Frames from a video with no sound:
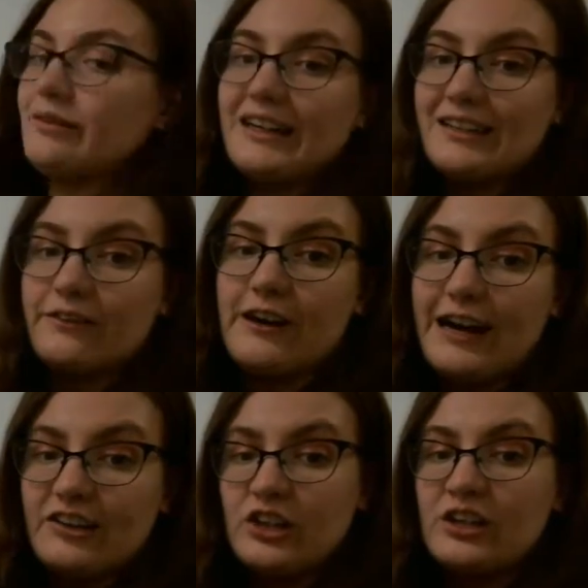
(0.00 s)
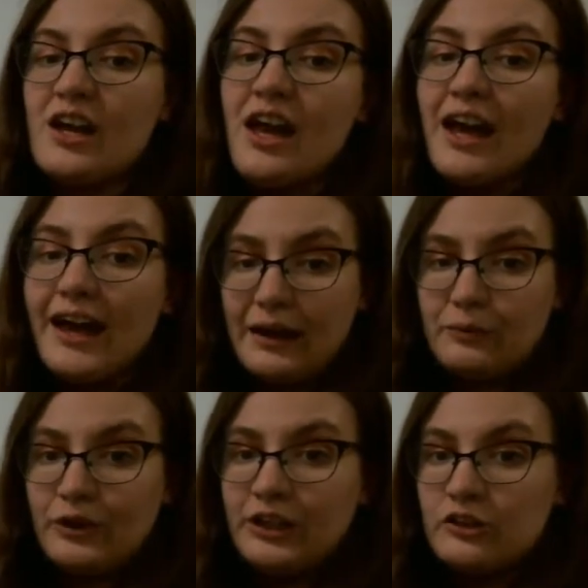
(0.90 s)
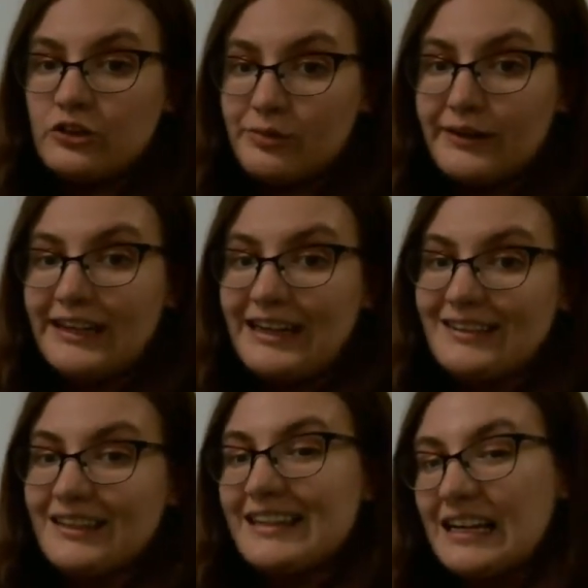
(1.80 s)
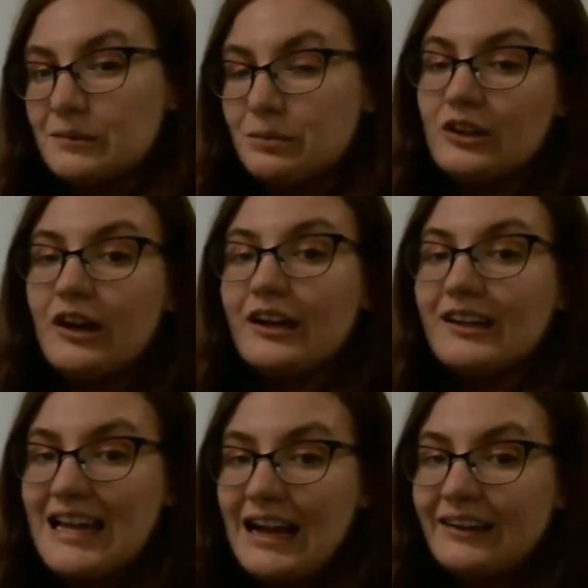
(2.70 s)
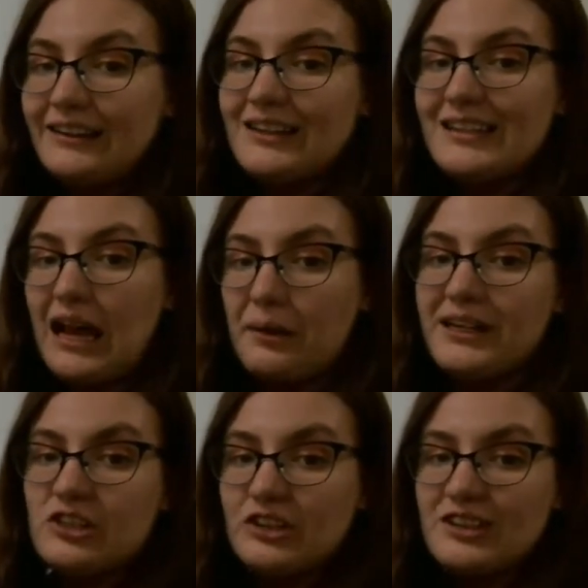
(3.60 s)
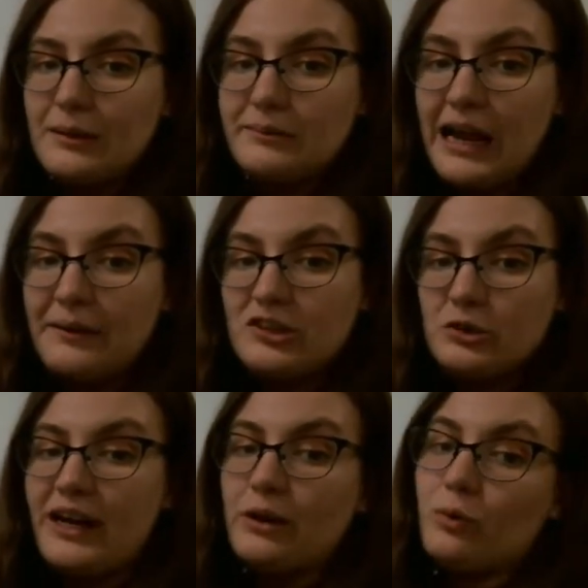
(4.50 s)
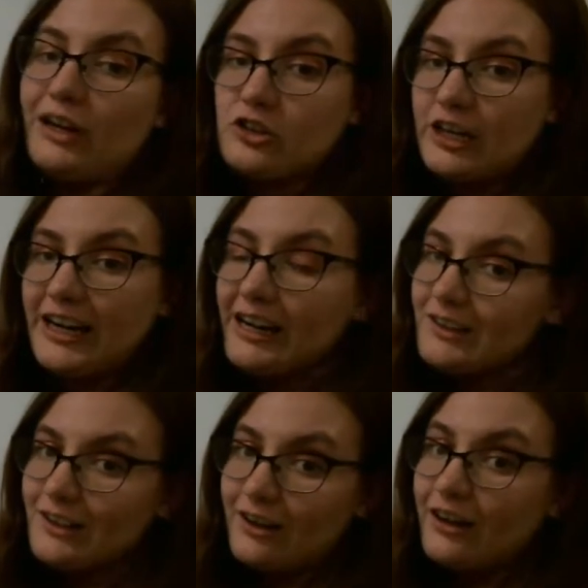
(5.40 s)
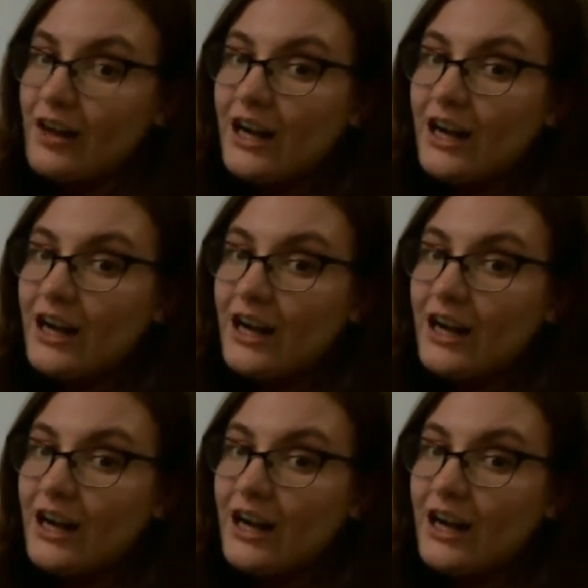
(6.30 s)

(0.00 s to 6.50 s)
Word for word: written as a fraction, and 100 written as a decimal are exactly the same, it's just sometimes you might want your answer